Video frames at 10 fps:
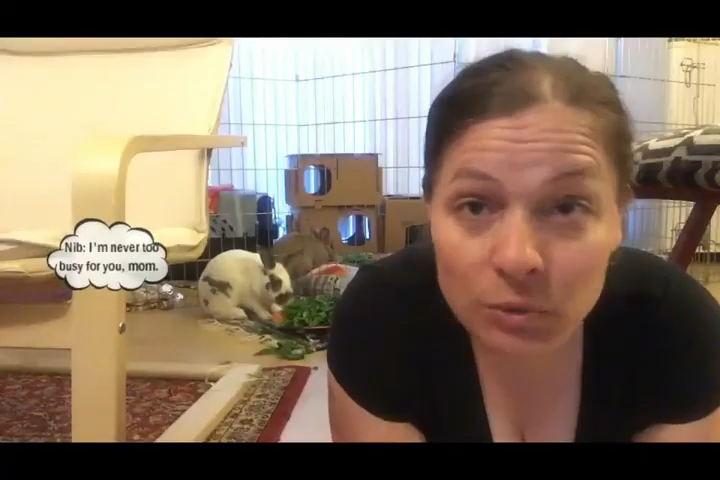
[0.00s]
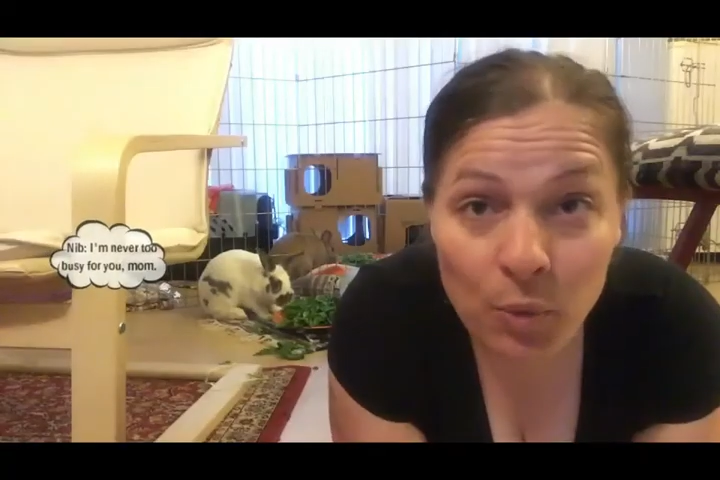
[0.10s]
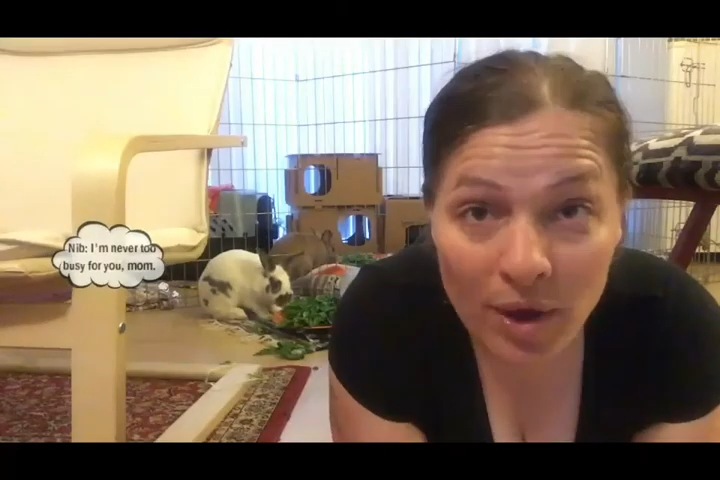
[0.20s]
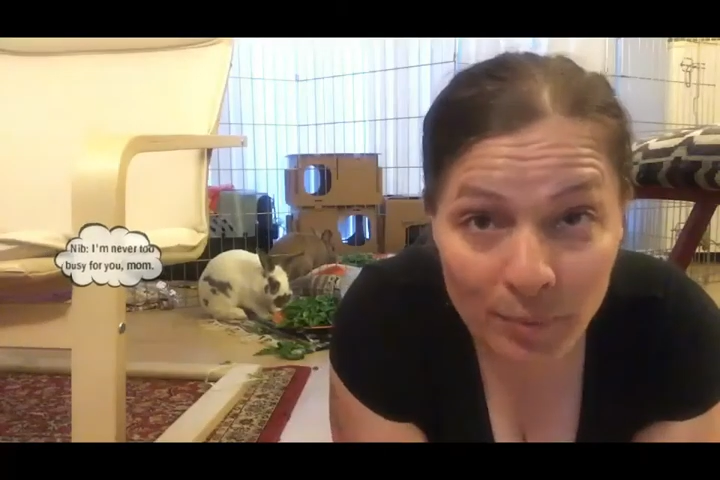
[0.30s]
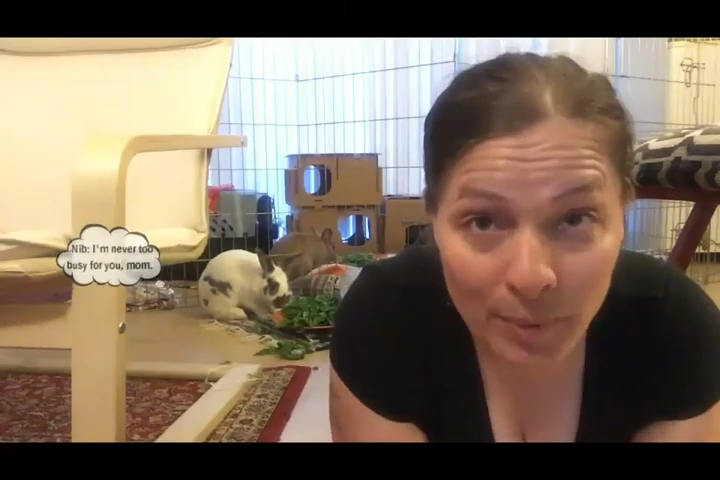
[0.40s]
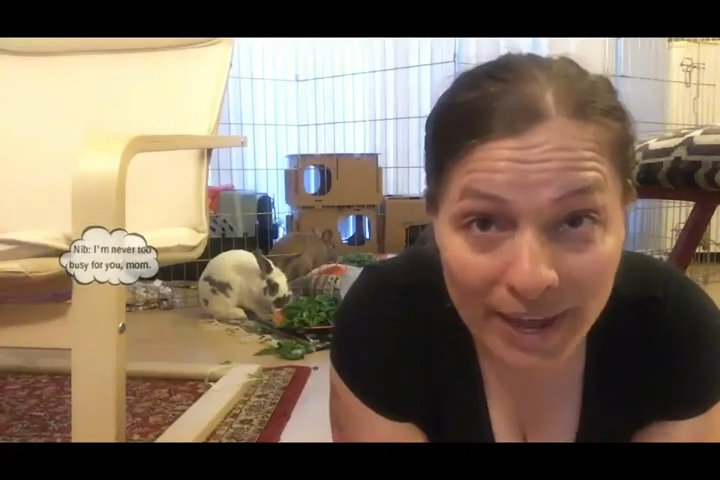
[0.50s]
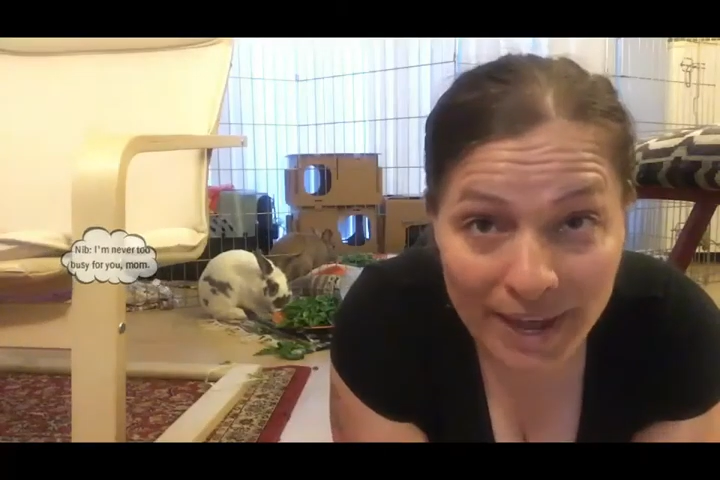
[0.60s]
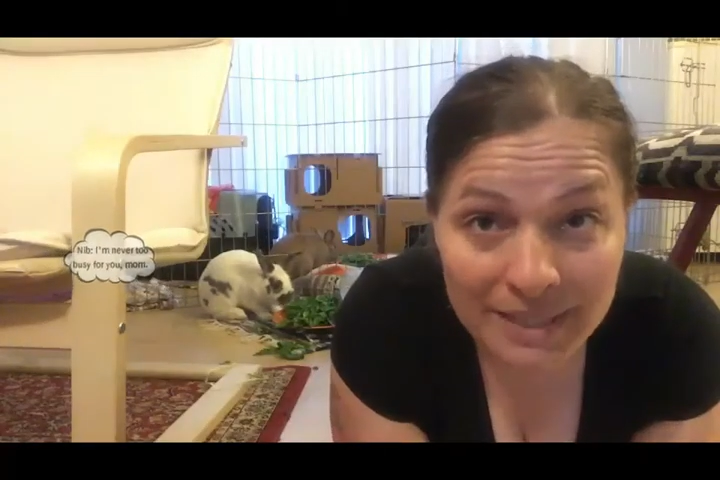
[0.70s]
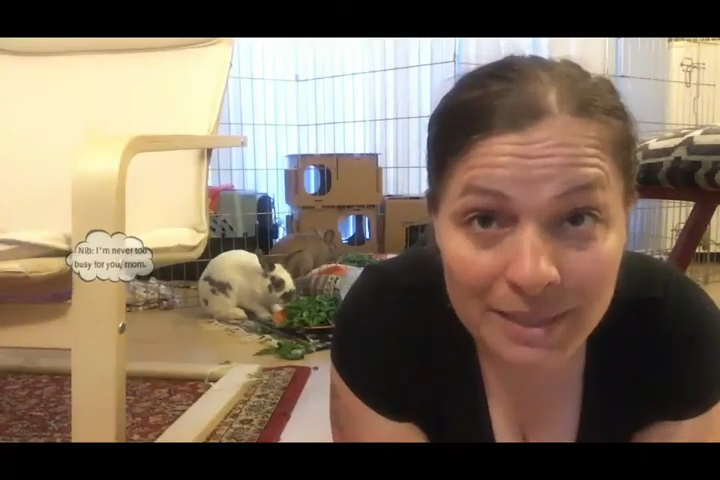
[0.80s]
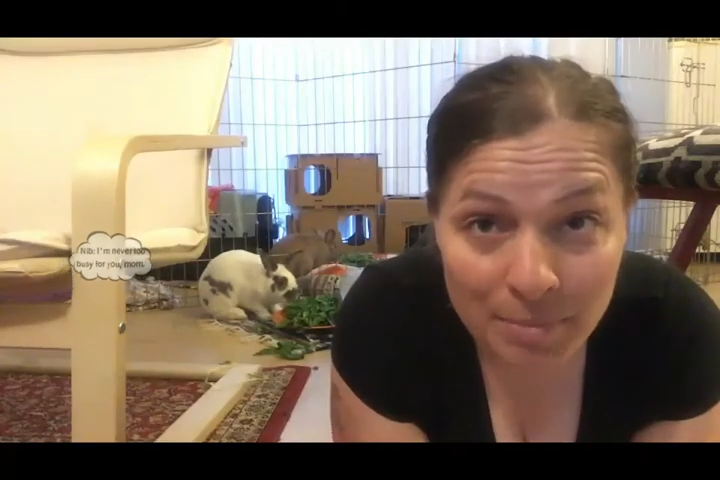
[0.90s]
So that's one
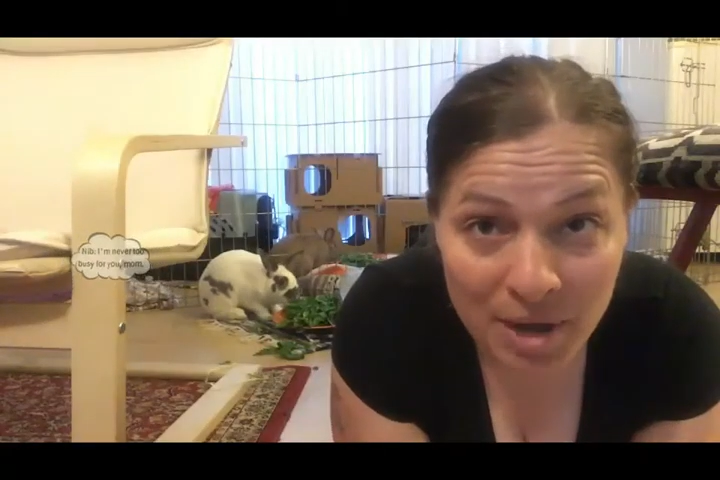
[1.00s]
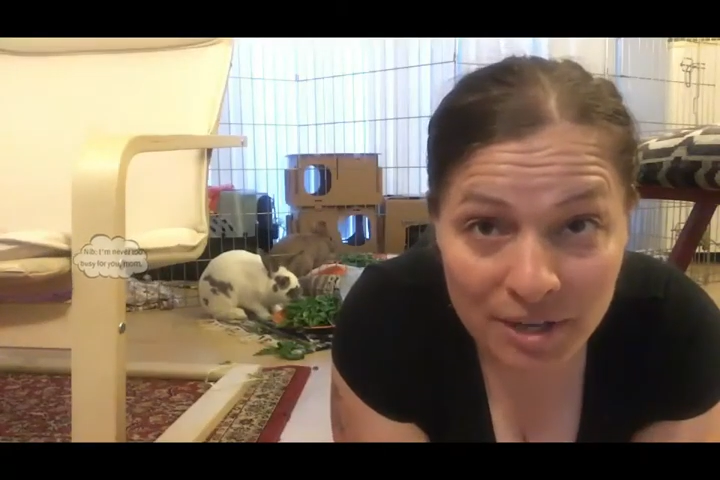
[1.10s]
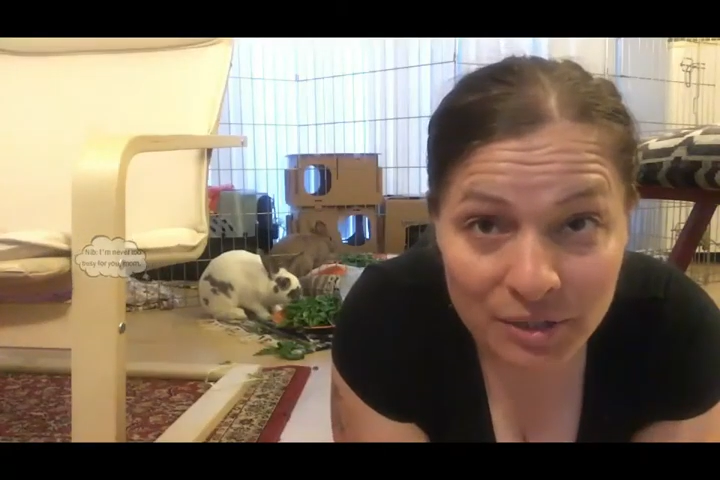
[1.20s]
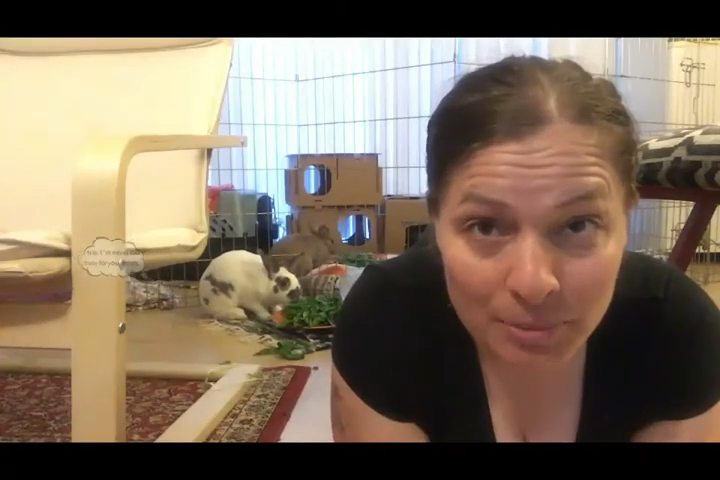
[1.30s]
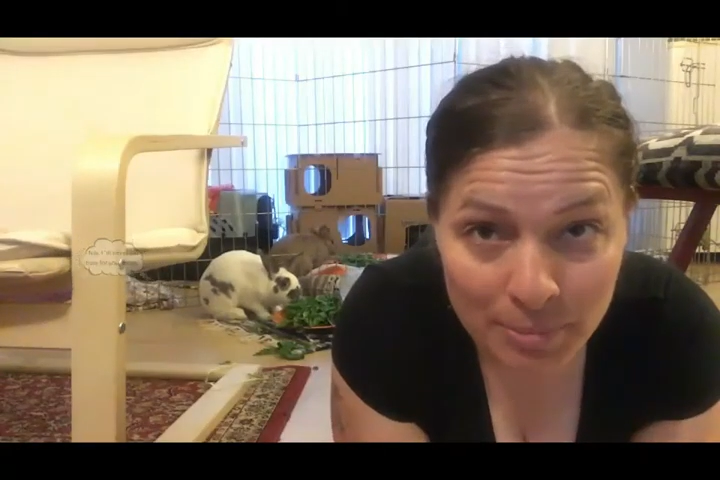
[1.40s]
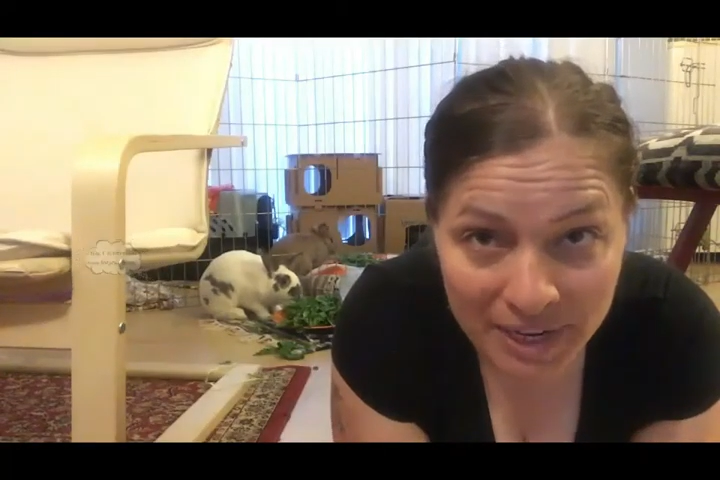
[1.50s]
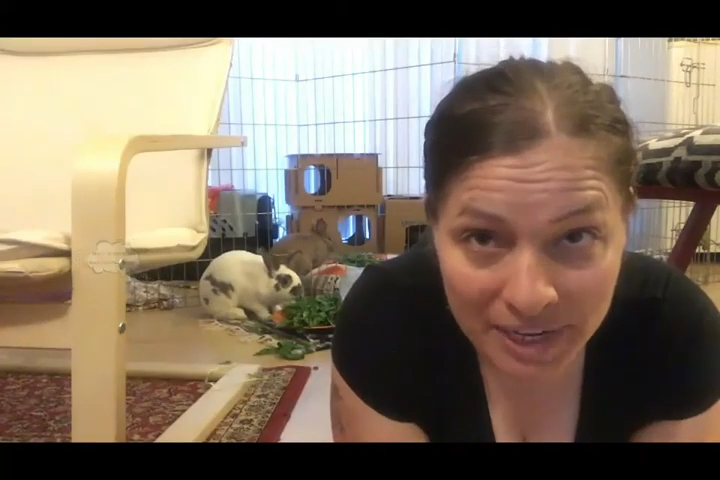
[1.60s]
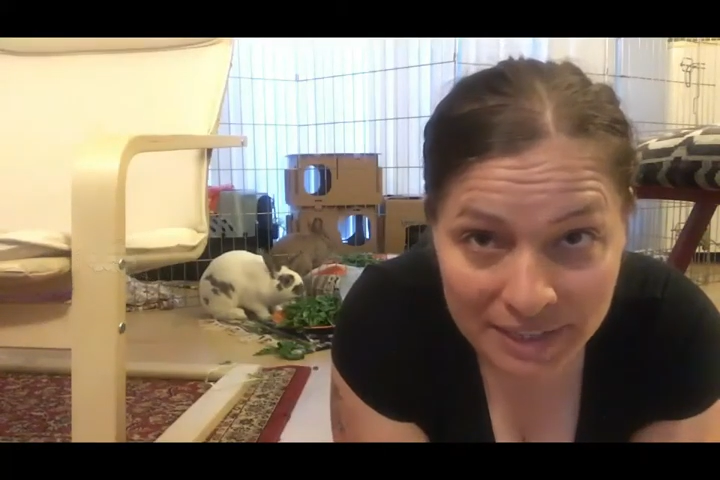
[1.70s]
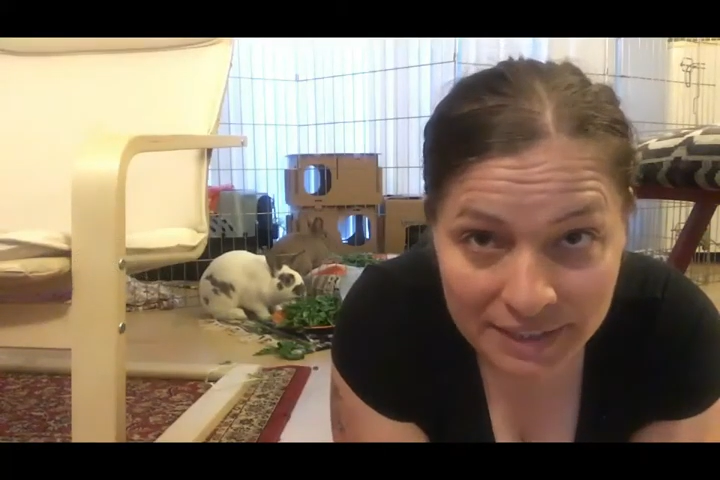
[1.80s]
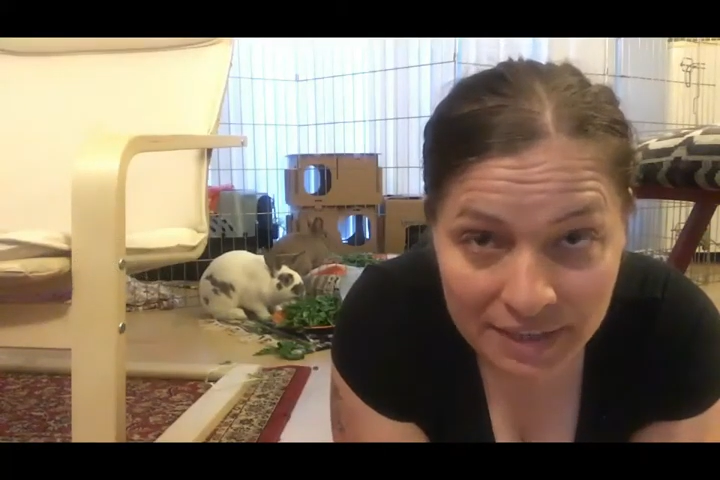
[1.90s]
way to bond your
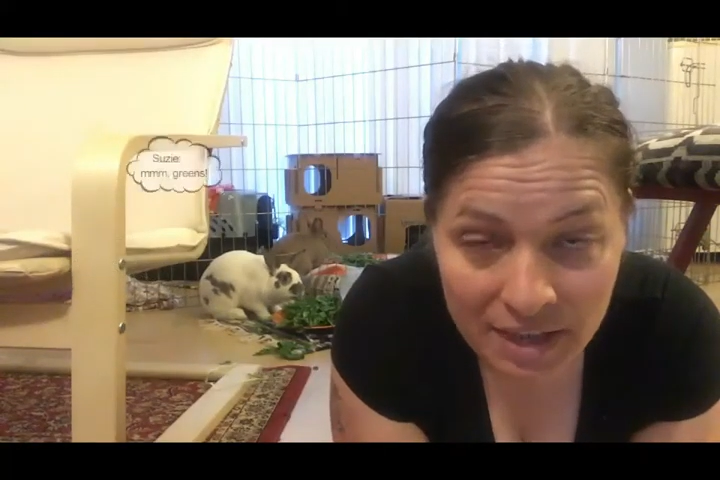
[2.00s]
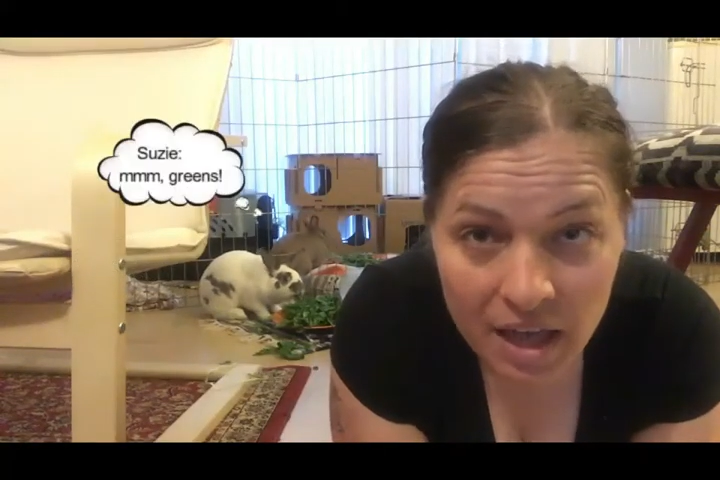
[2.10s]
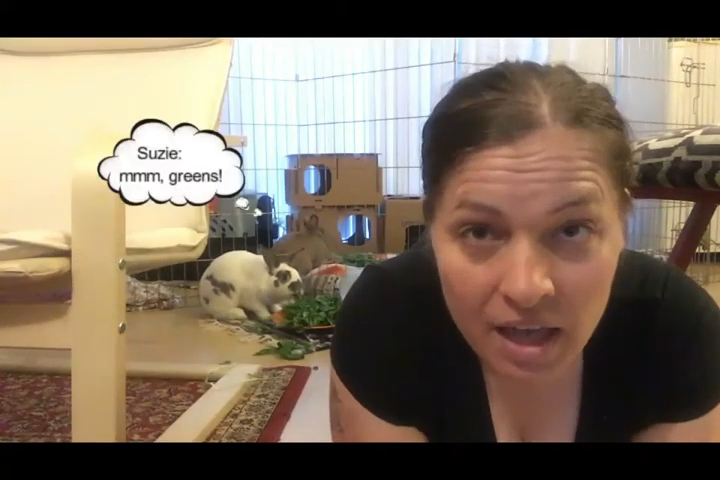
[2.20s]
bunnies.